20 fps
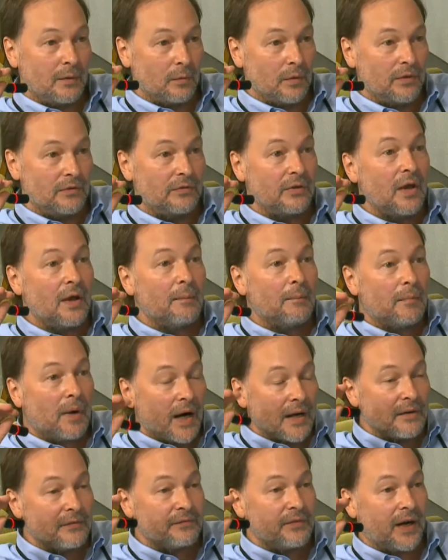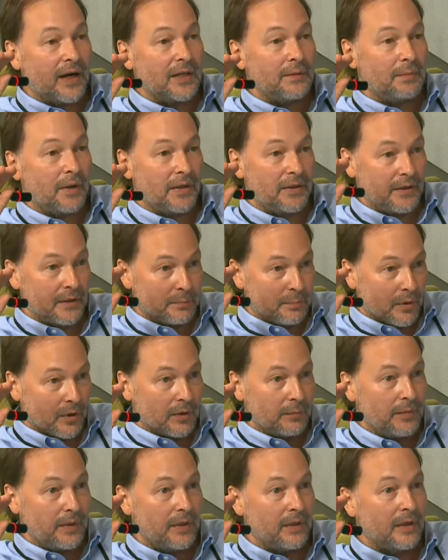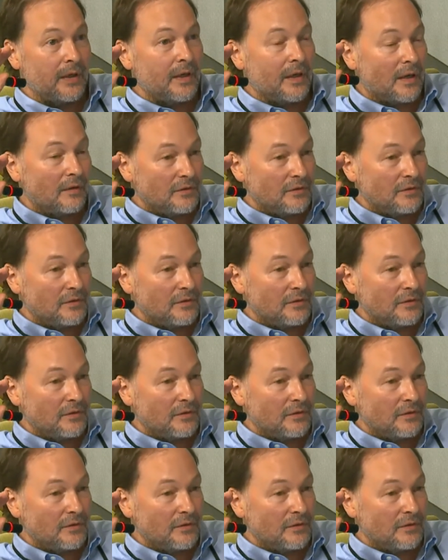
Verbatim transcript: that was modified by the Department